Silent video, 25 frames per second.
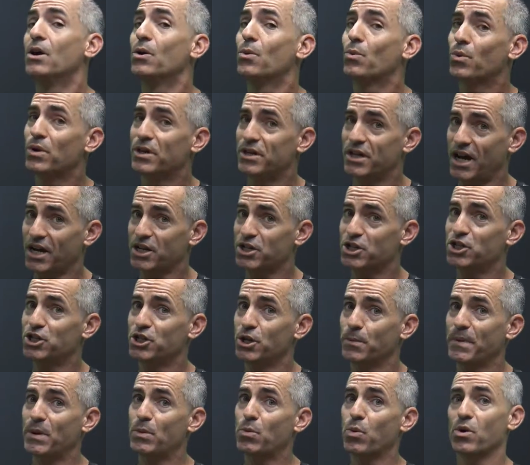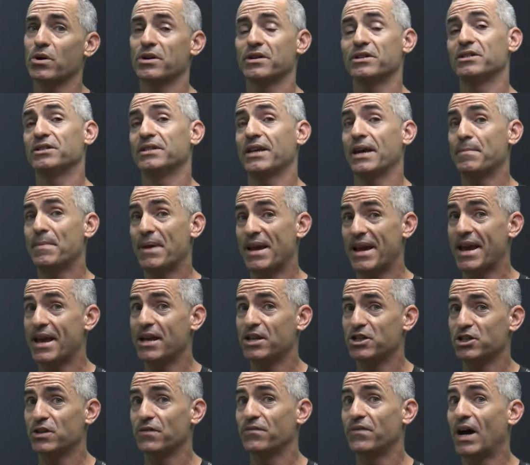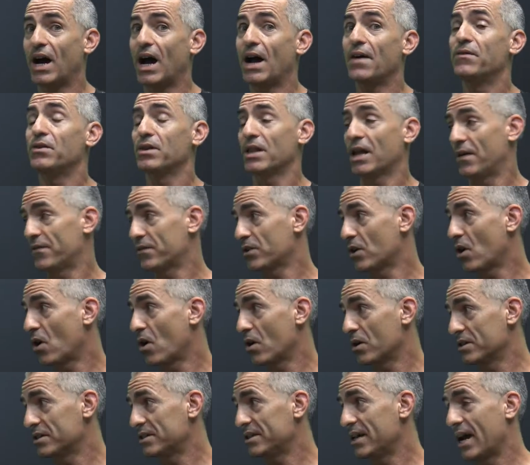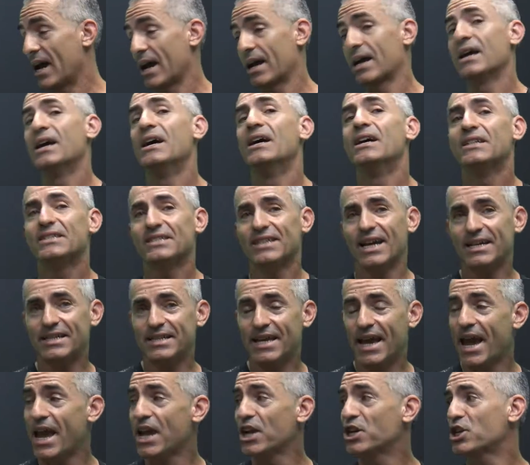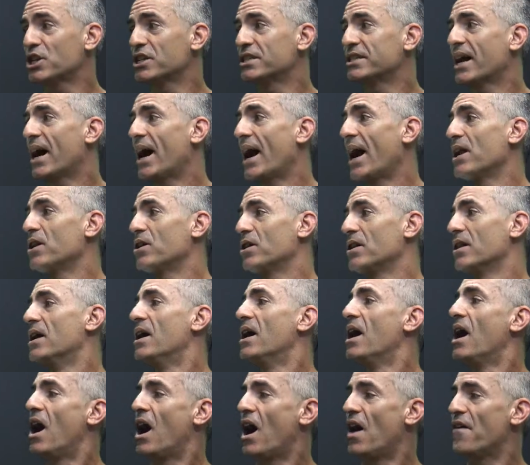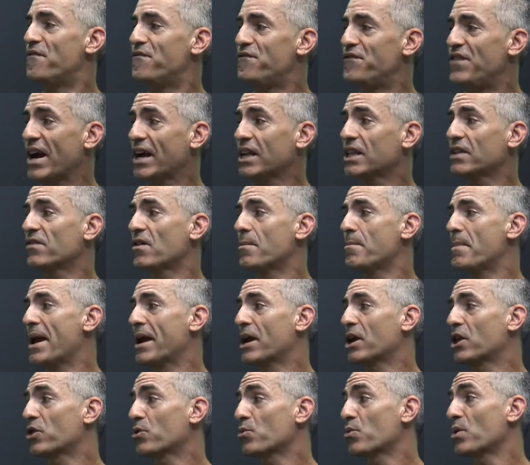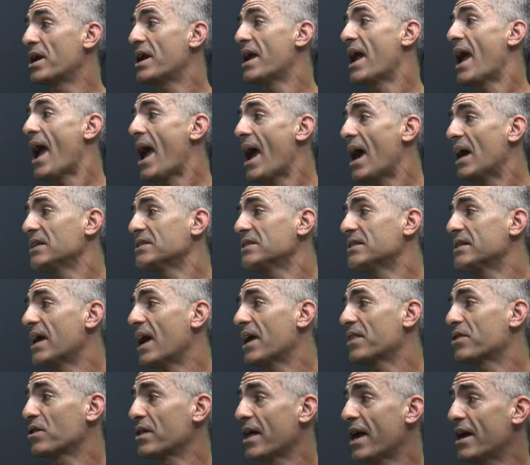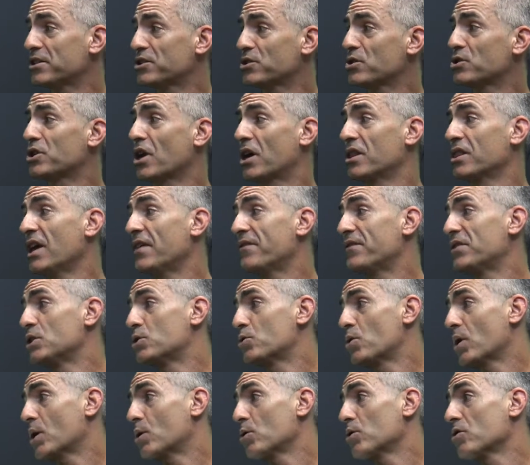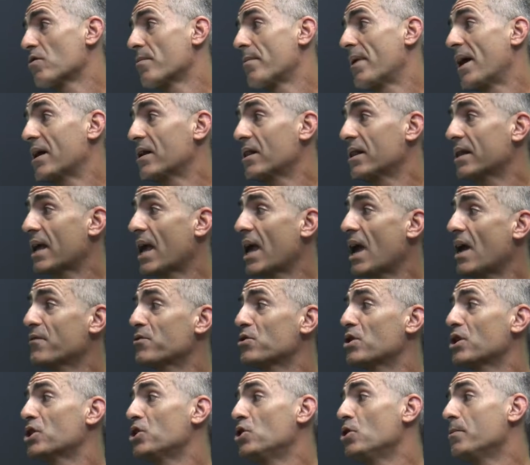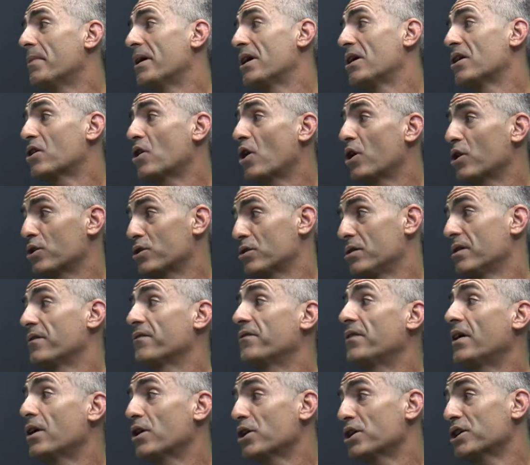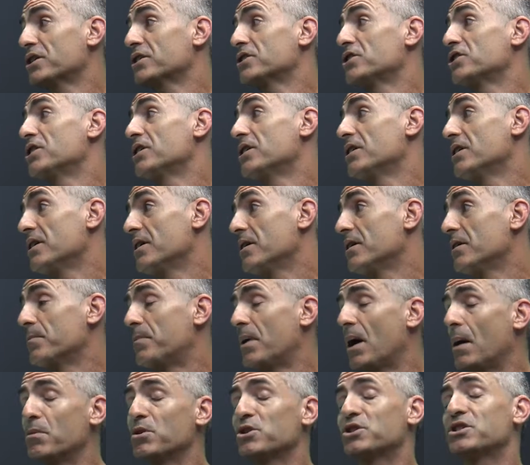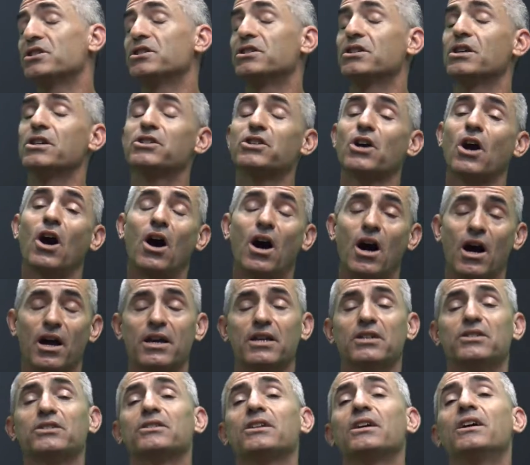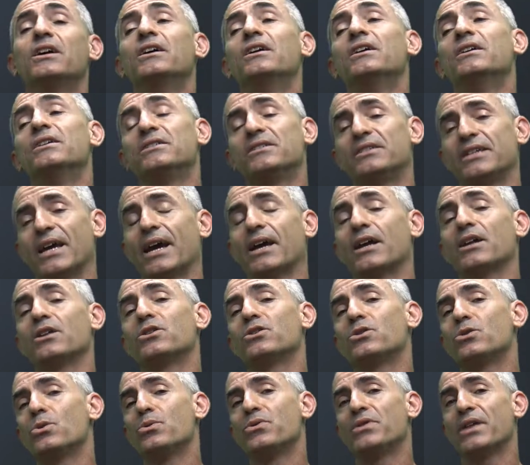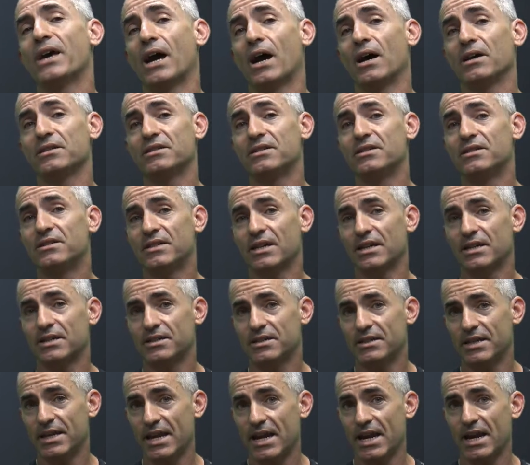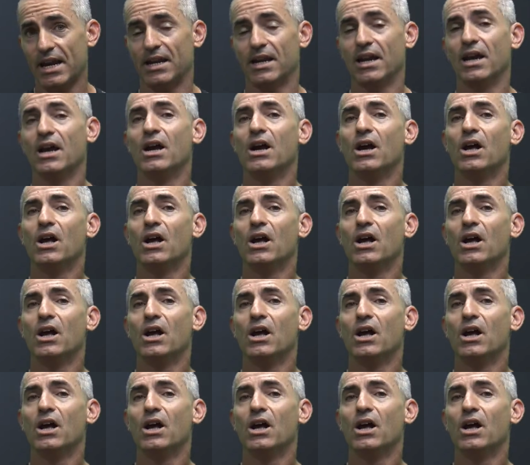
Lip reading: What it actually should be worded is May Aid Survival After Heart Attack. Citation title, Effect of Omega-3 Acid Ethyl Esters on Left Ventricular Remodeling After Acute Myocardial Infarction, publishes this August 2nd, 2016.